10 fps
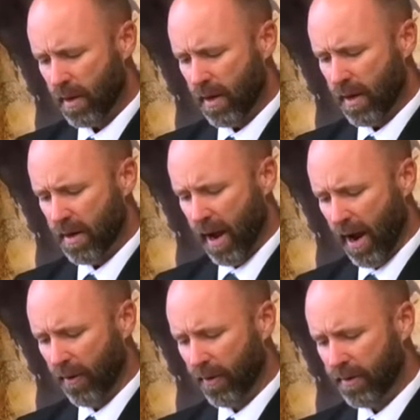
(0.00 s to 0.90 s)
And
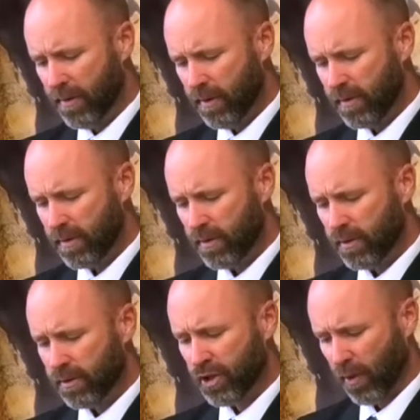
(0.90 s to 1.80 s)
Aaron
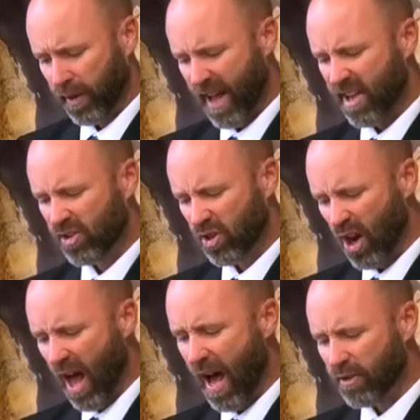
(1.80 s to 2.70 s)
shall cast
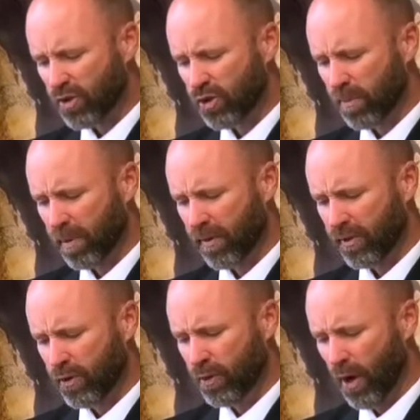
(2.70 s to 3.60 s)
lots upon the
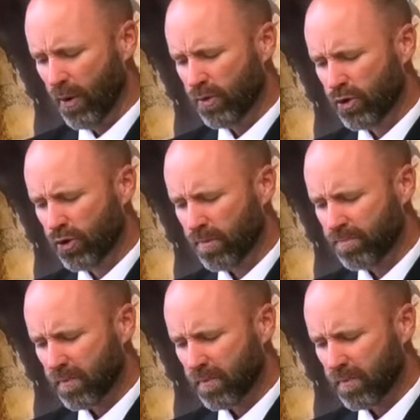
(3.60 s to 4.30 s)
two goats,